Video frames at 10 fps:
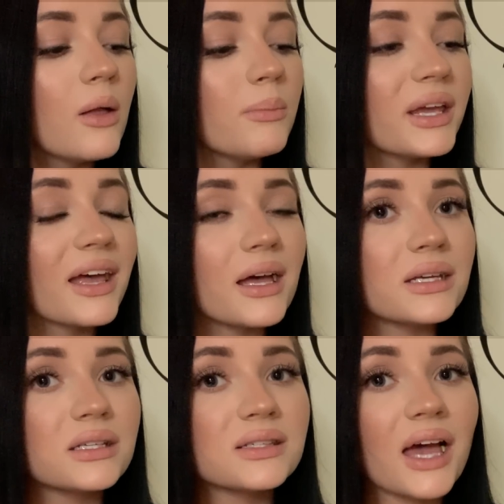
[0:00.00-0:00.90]

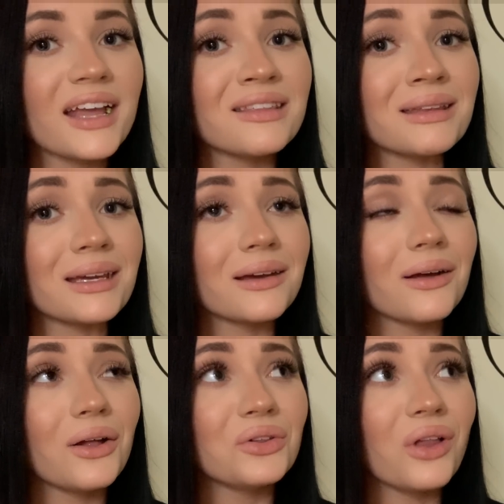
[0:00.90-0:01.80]
because I think
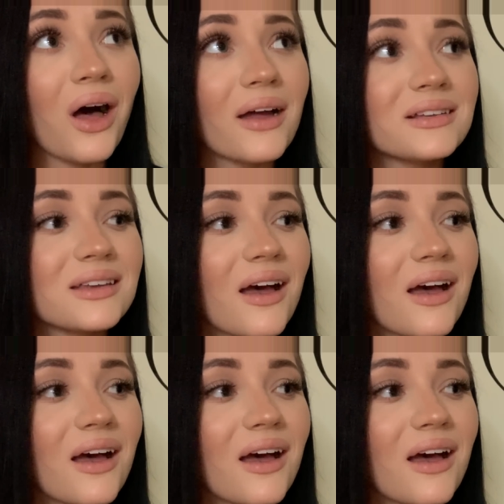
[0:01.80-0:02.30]
a lot